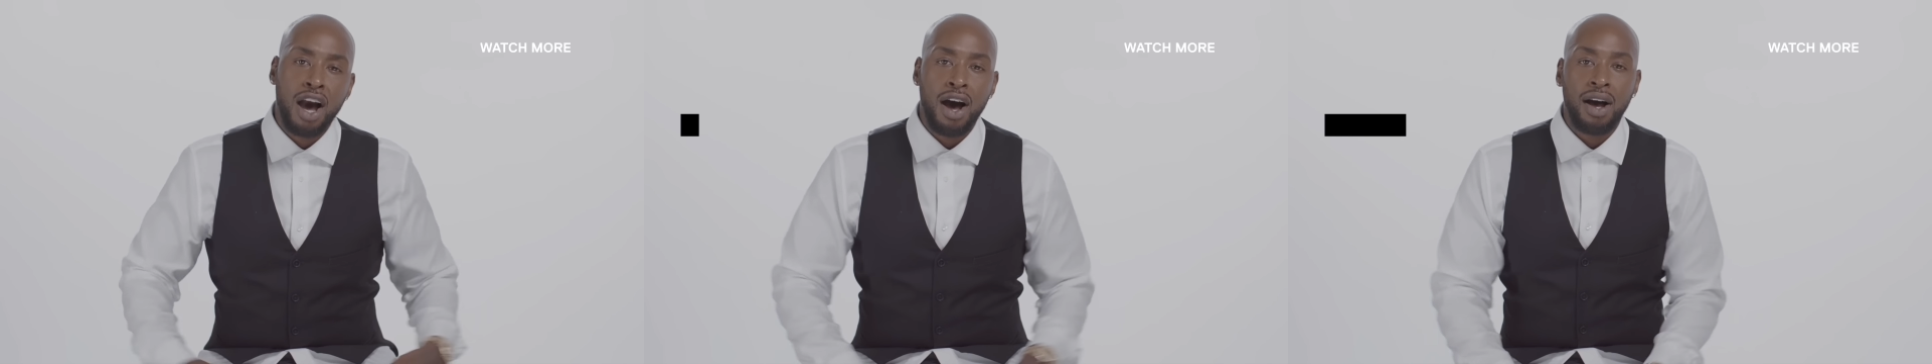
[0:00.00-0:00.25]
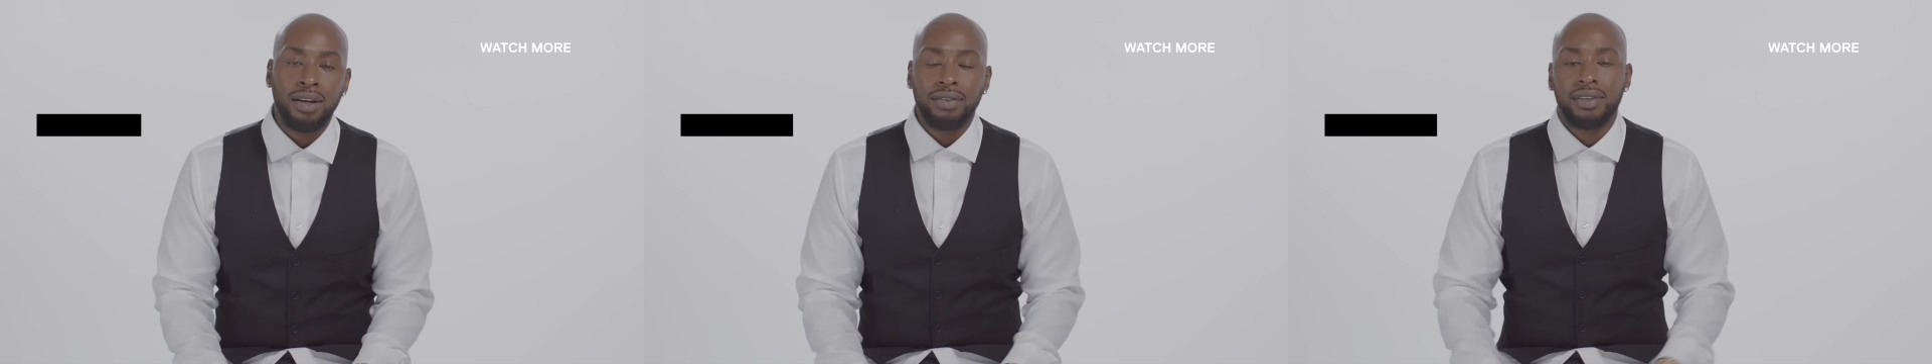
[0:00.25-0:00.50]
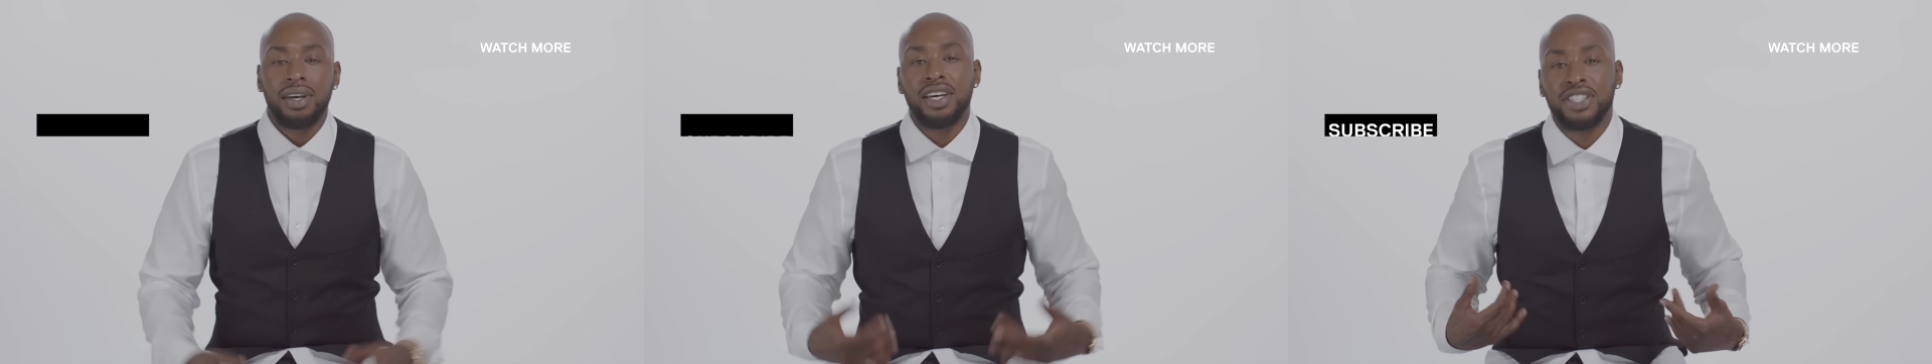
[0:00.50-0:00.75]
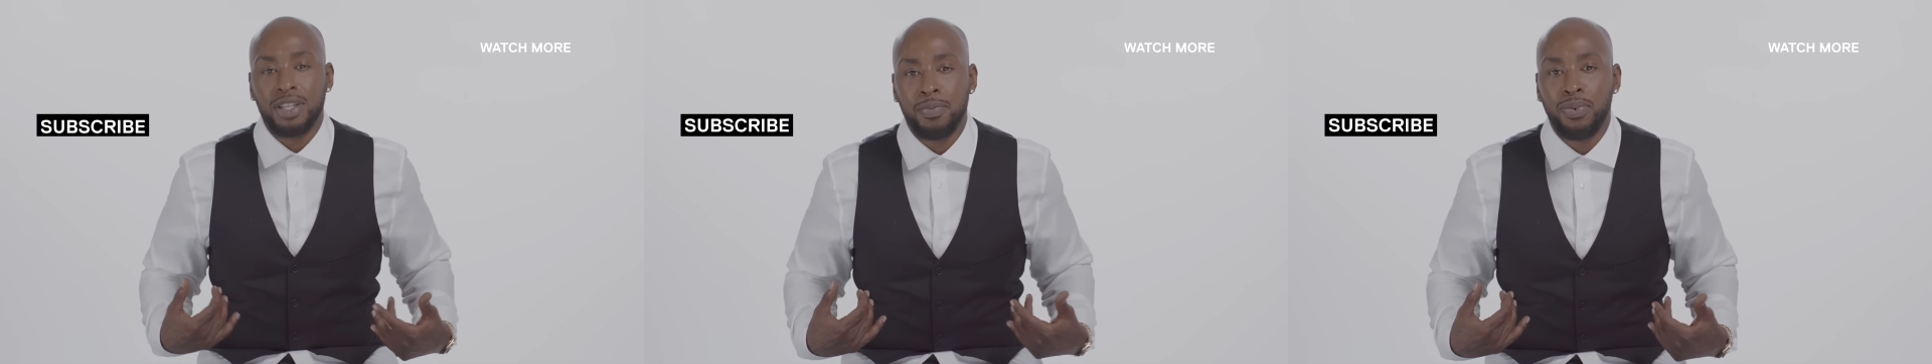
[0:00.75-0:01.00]
y'all,
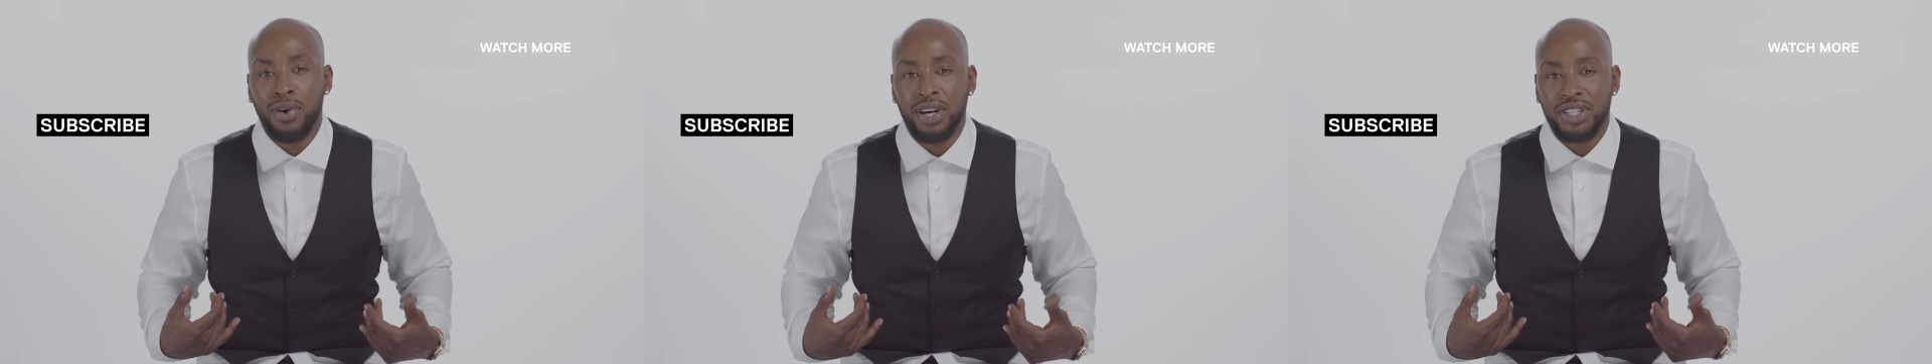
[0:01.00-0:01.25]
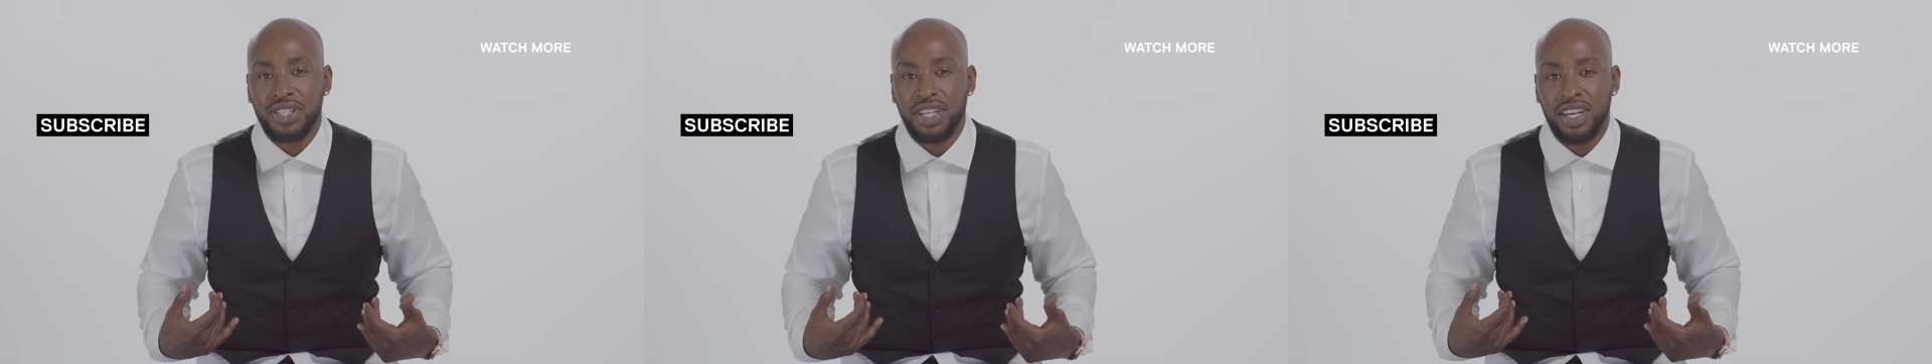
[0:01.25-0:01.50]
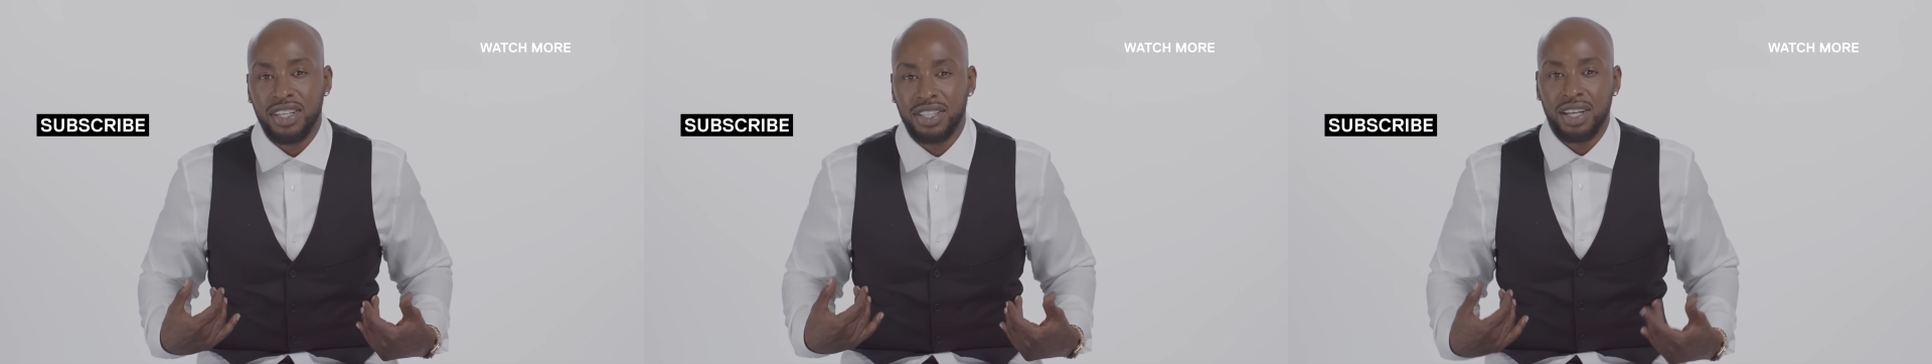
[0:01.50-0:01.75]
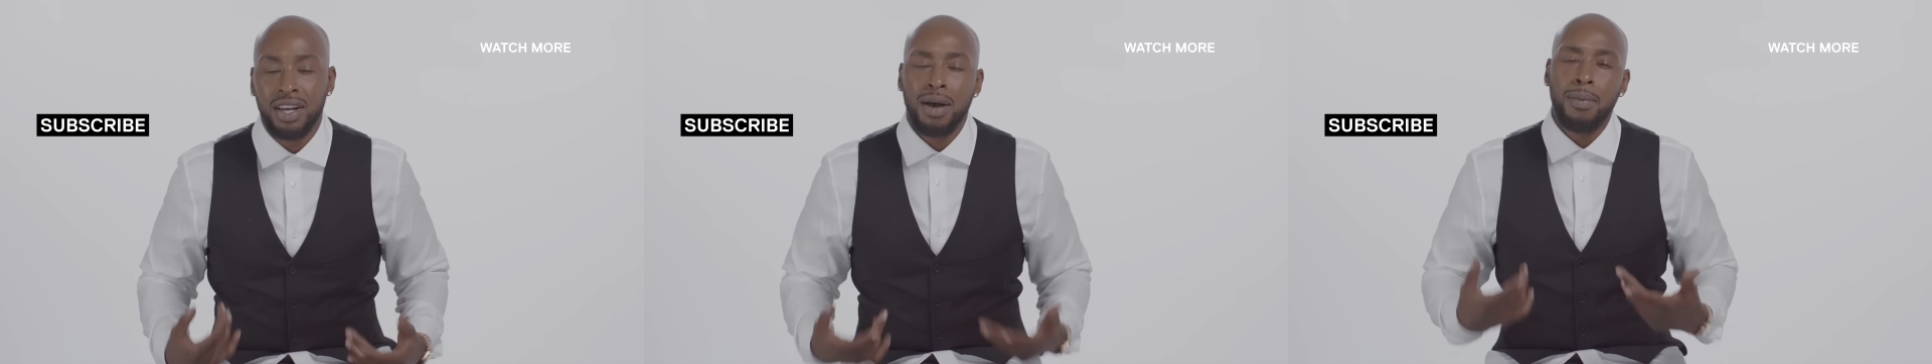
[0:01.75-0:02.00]
it's your boy
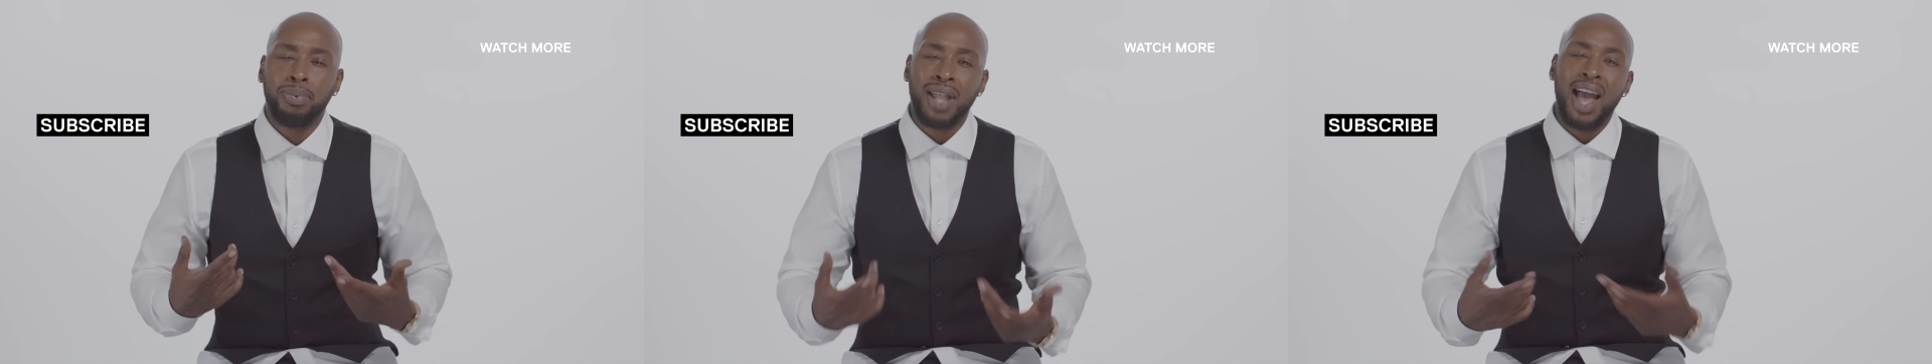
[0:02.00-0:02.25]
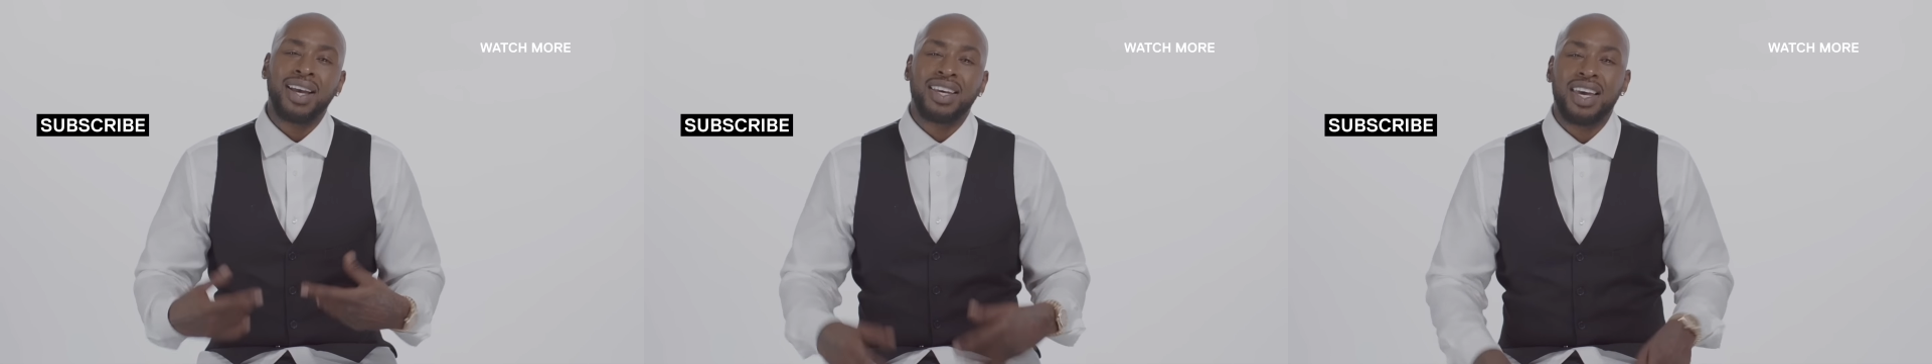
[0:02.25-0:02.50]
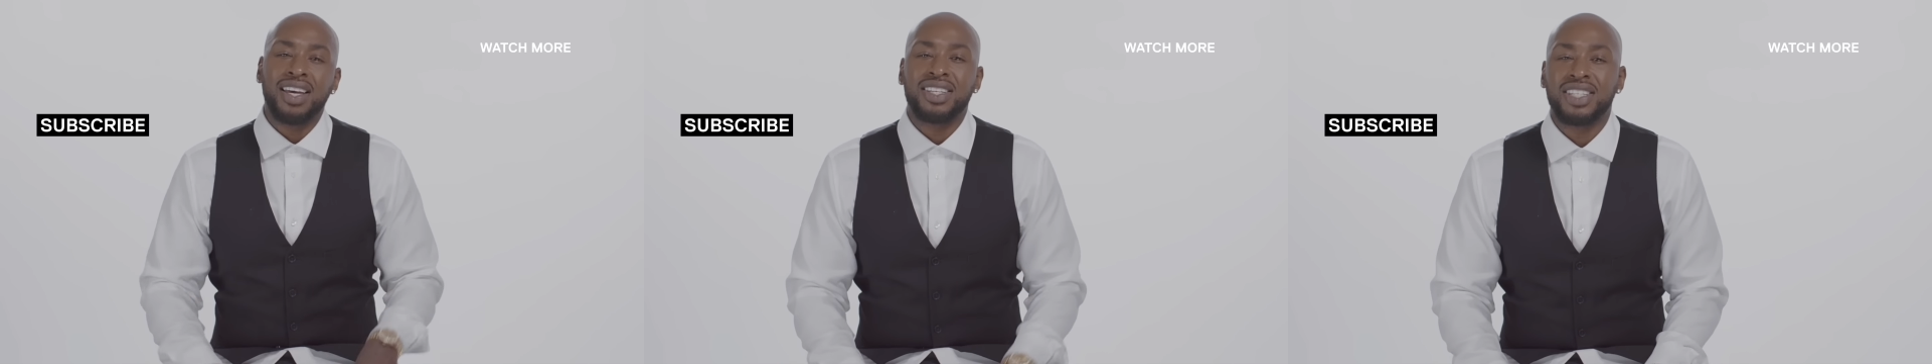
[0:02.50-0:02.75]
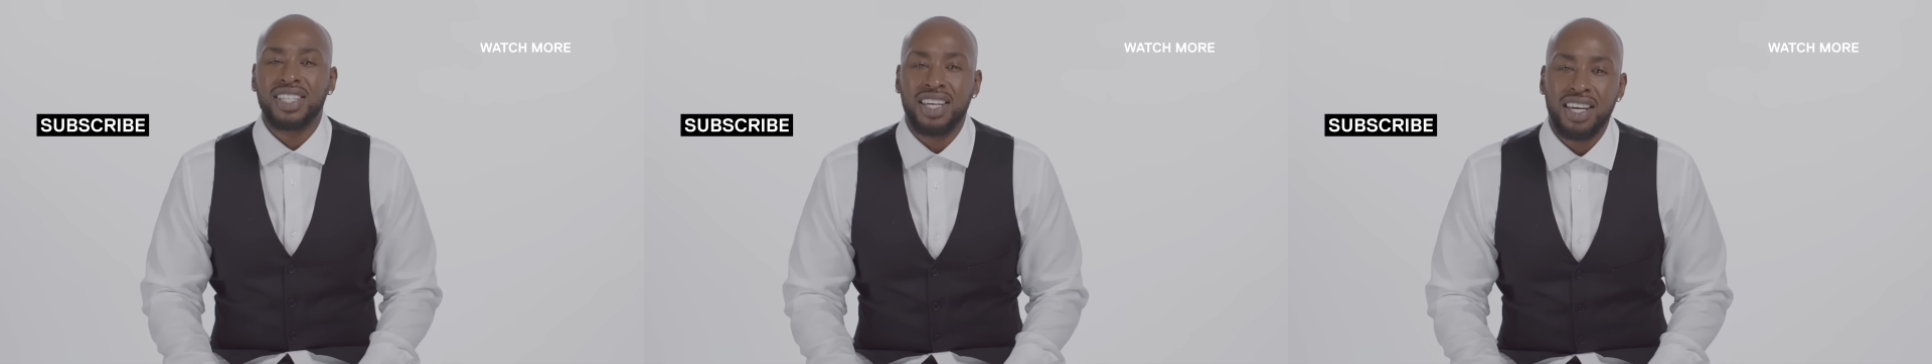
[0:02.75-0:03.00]
Ceaser, Black Ink
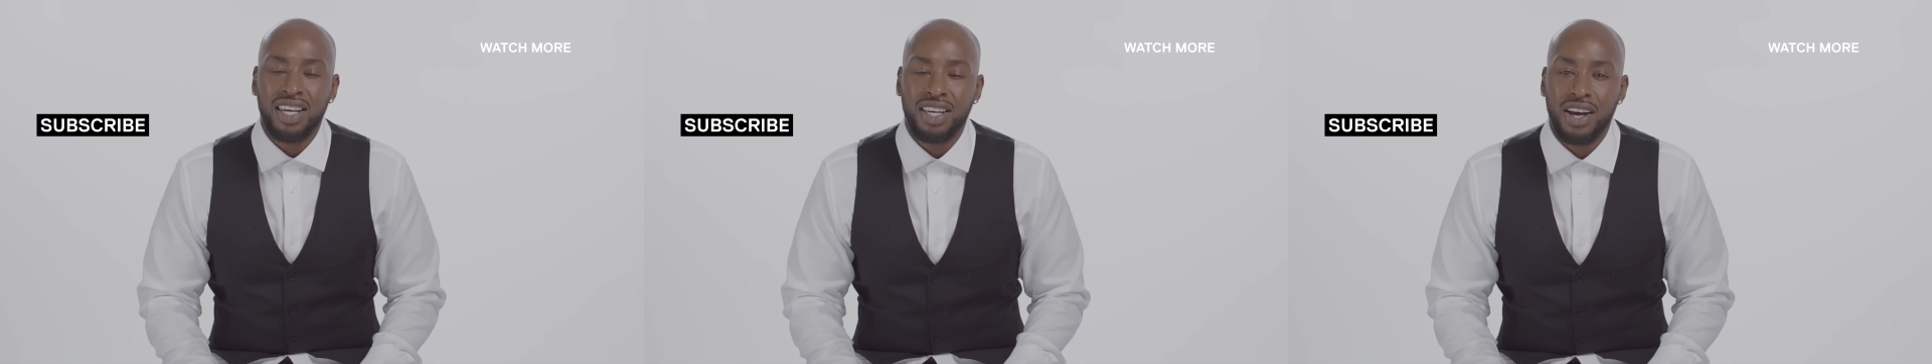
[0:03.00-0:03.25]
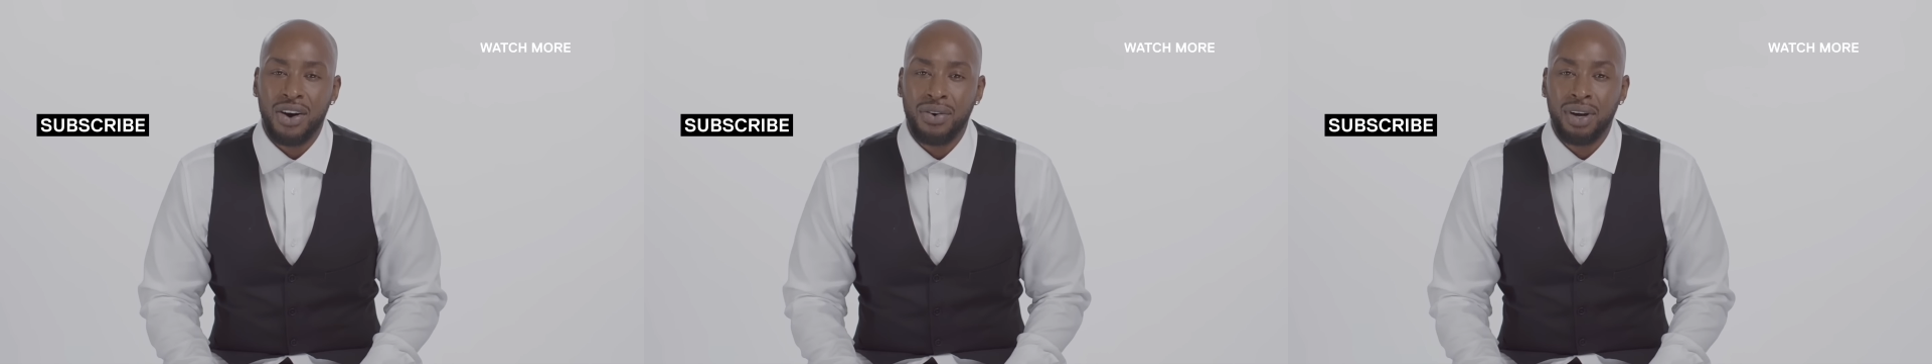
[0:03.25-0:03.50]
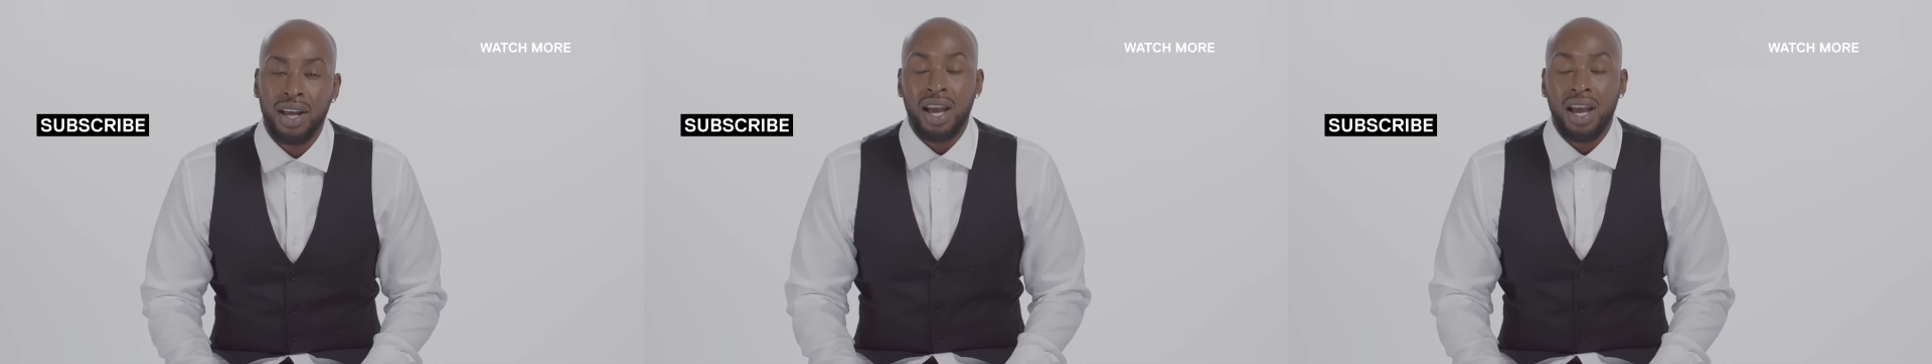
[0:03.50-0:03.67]
CEO.